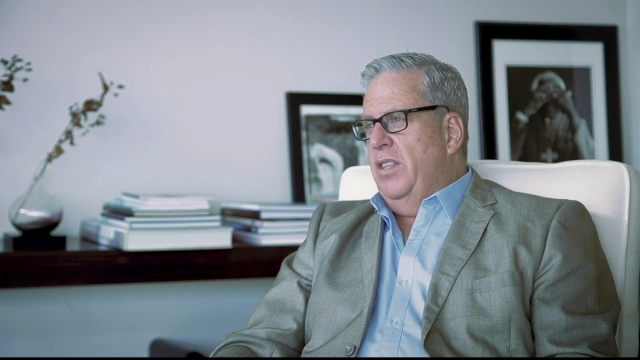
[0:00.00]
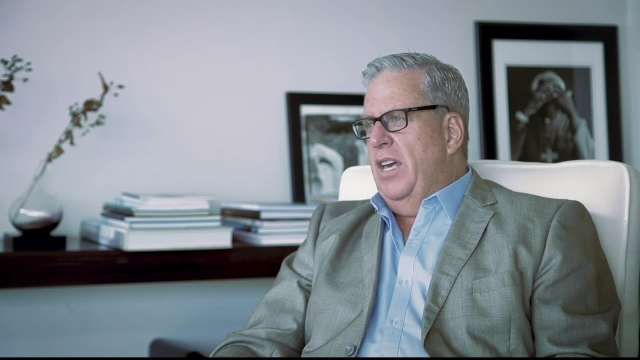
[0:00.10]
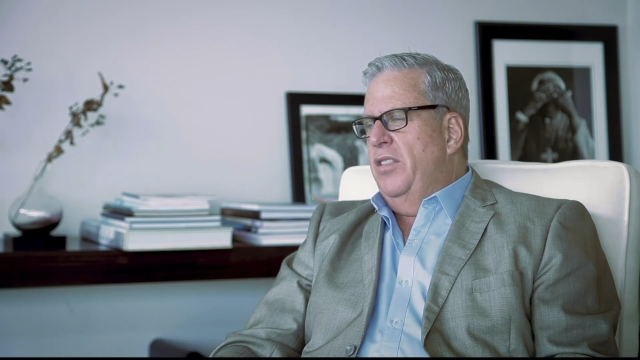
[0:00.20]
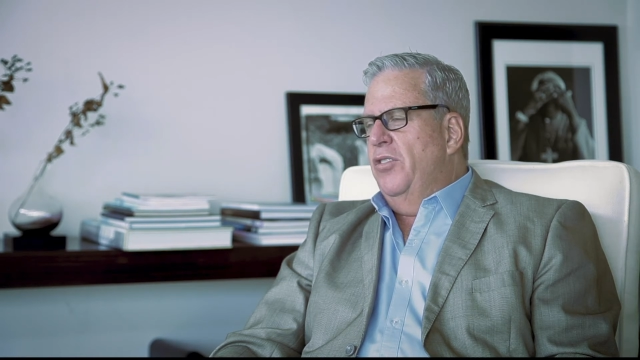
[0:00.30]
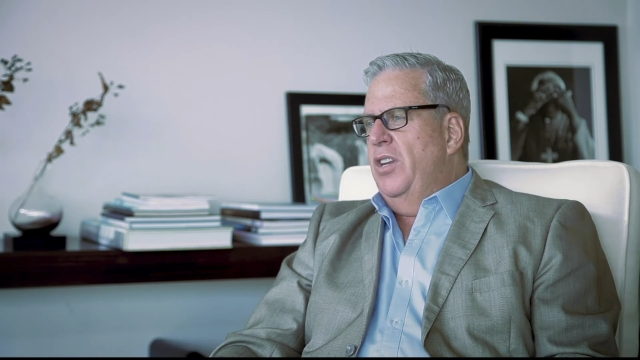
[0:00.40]
And
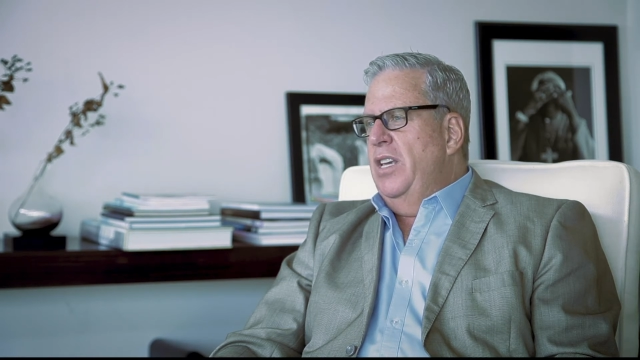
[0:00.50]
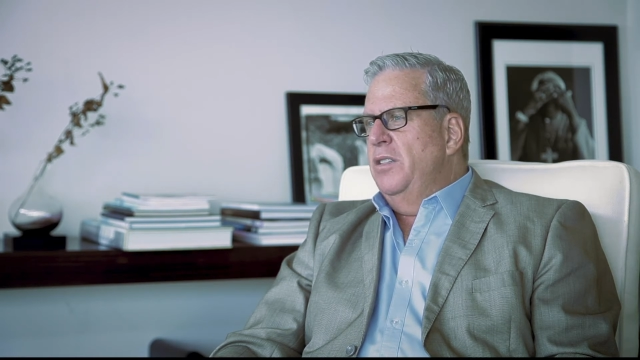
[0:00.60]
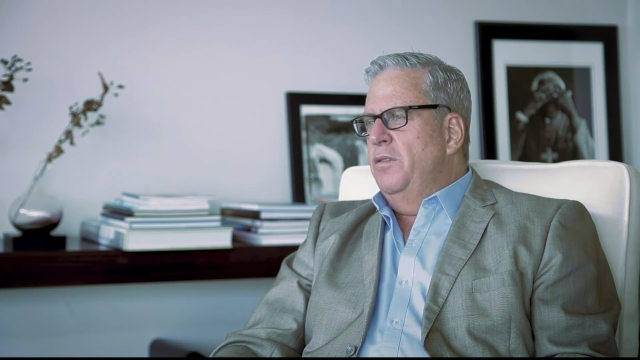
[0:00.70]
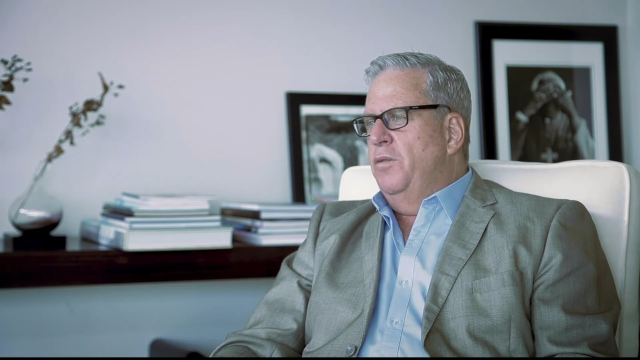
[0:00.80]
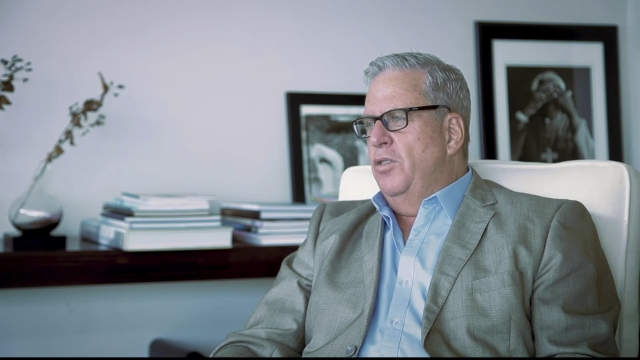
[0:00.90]
the
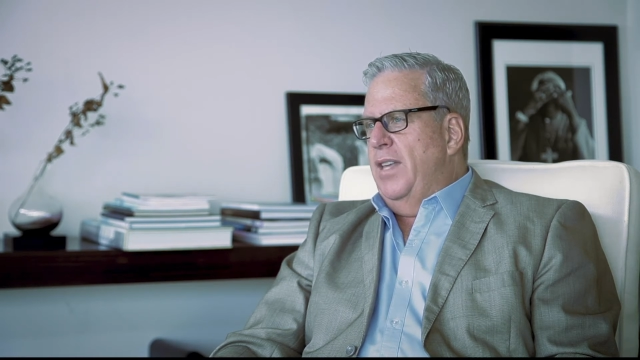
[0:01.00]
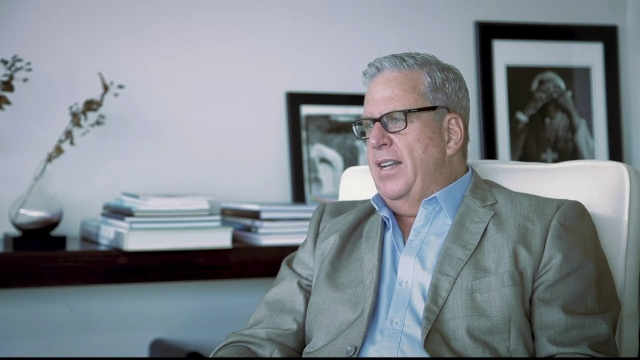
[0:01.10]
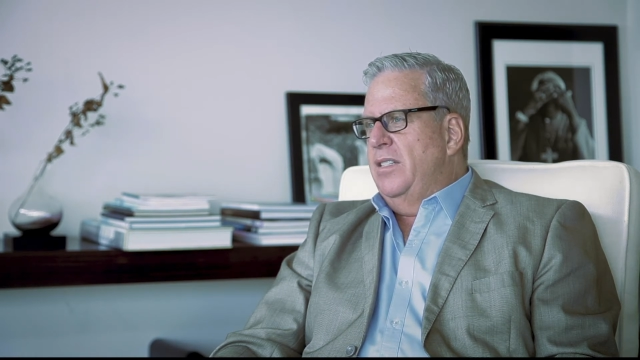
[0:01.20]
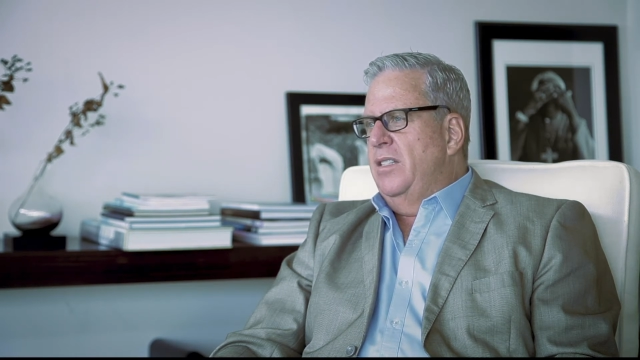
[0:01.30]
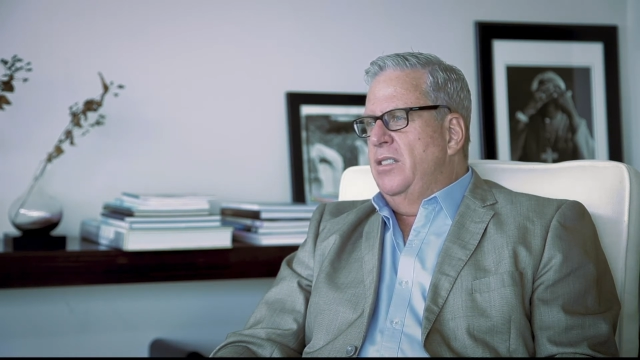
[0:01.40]
reason for
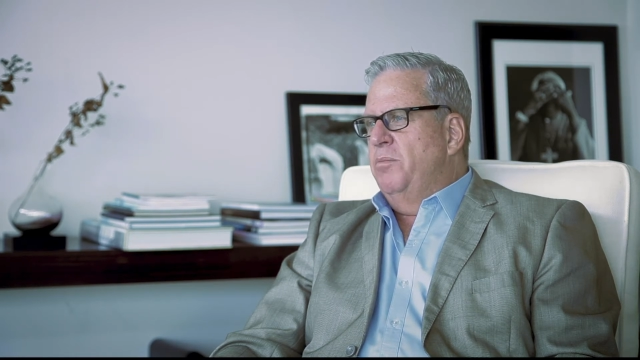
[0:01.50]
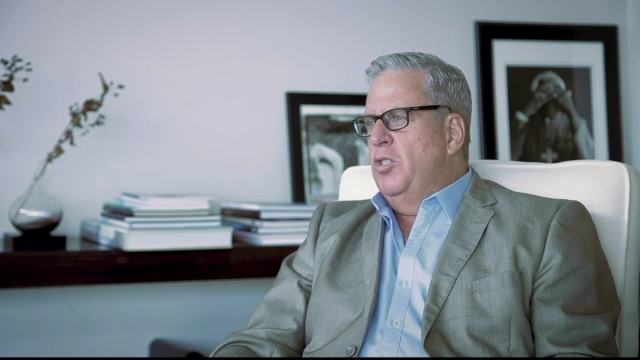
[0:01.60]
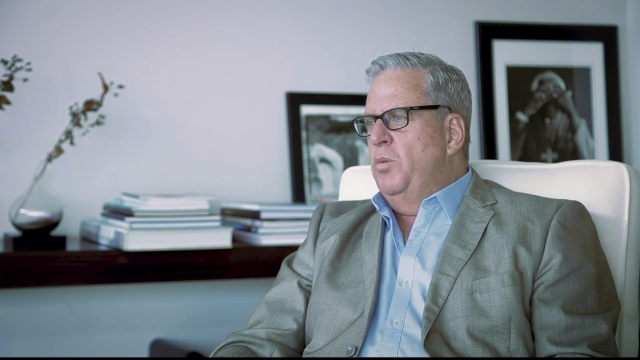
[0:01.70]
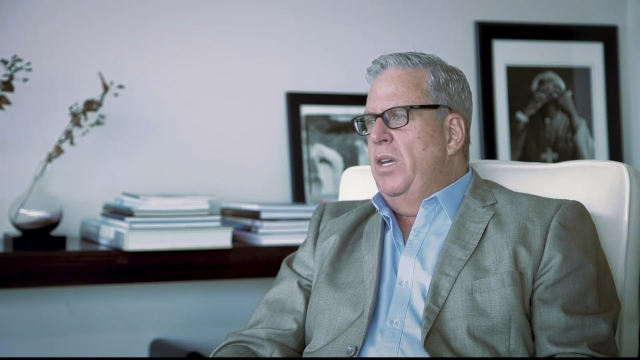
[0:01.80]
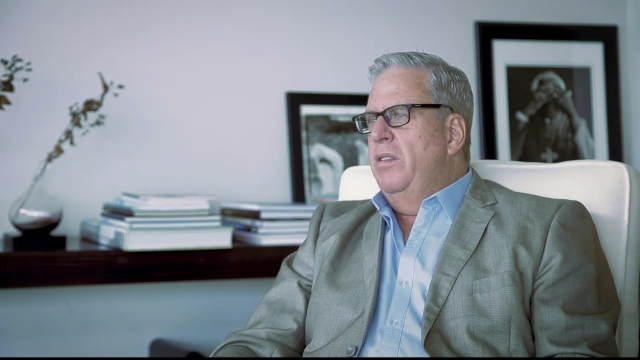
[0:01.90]
that is
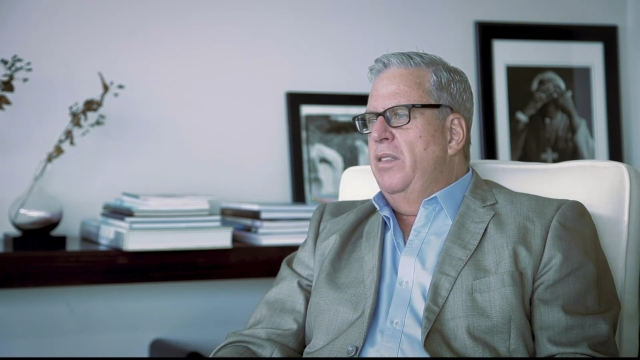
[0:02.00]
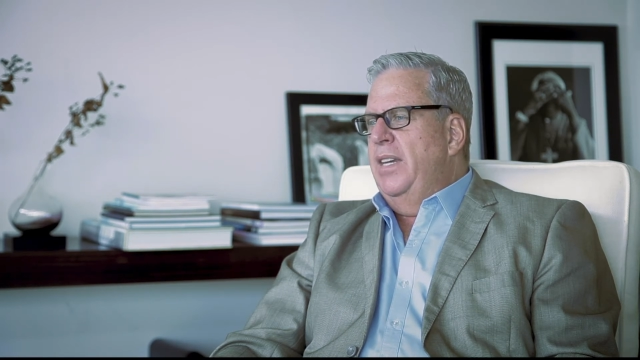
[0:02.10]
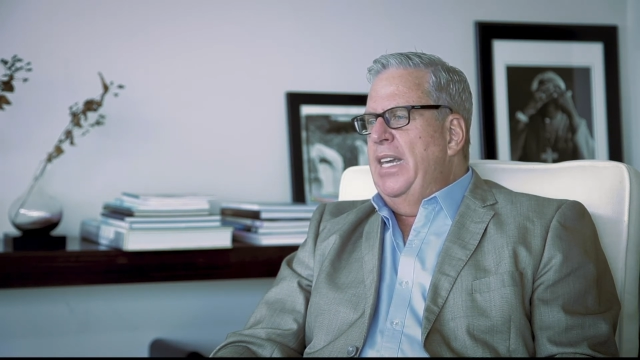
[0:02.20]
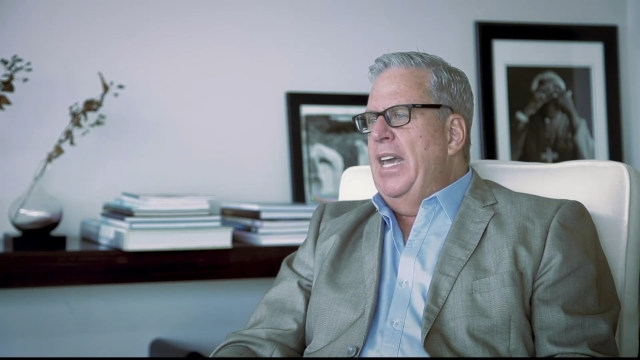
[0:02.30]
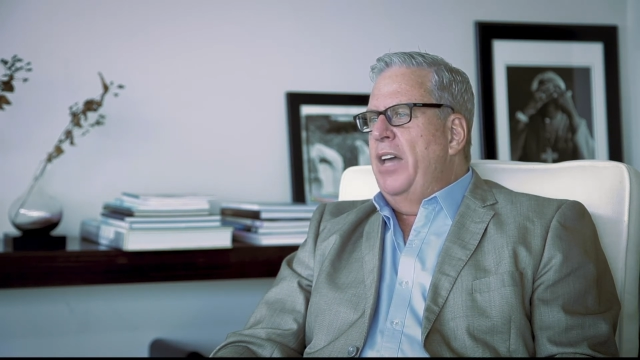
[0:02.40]
between
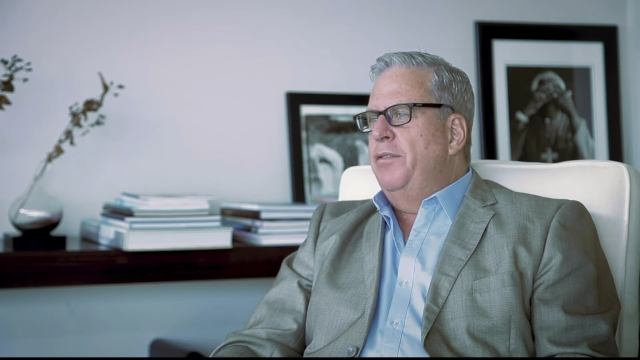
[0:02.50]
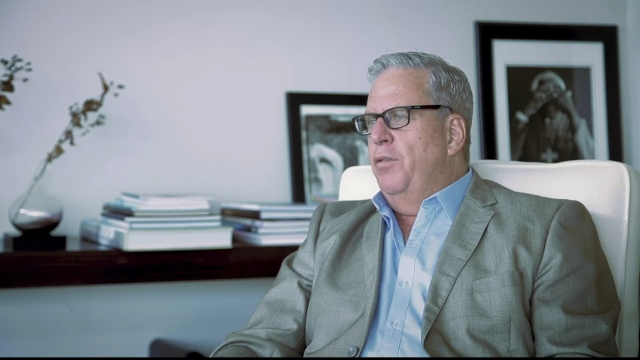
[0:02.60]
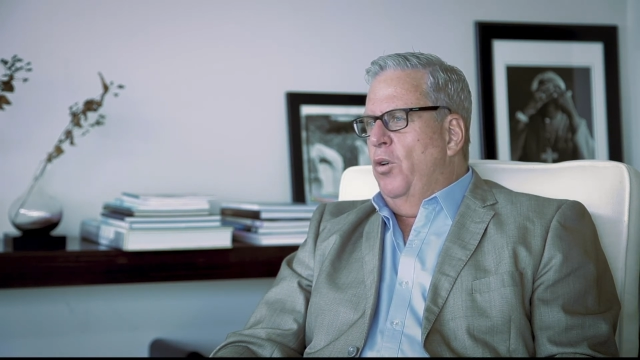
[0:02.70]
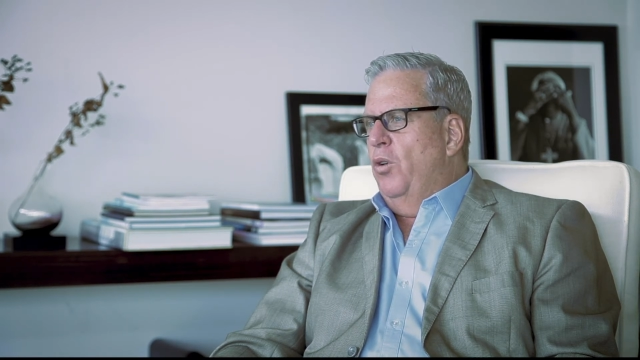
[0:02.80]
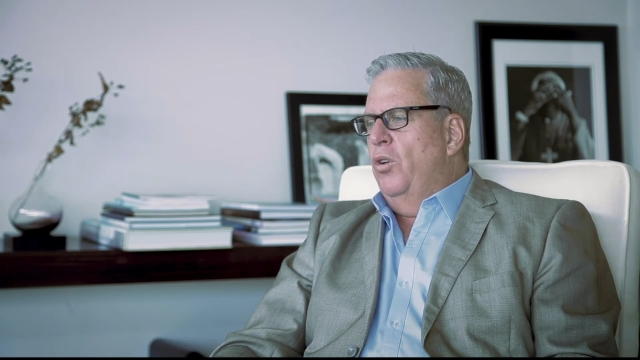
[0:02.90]
three and
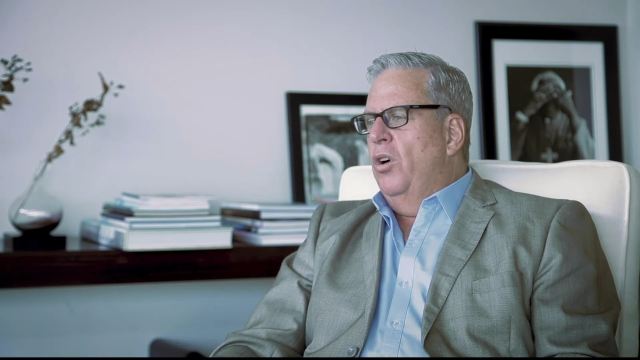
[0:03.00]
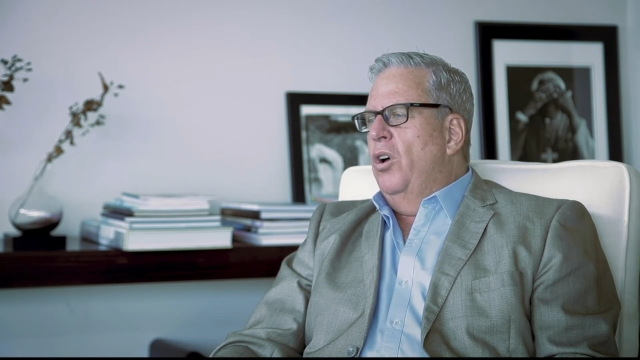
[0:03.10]
four,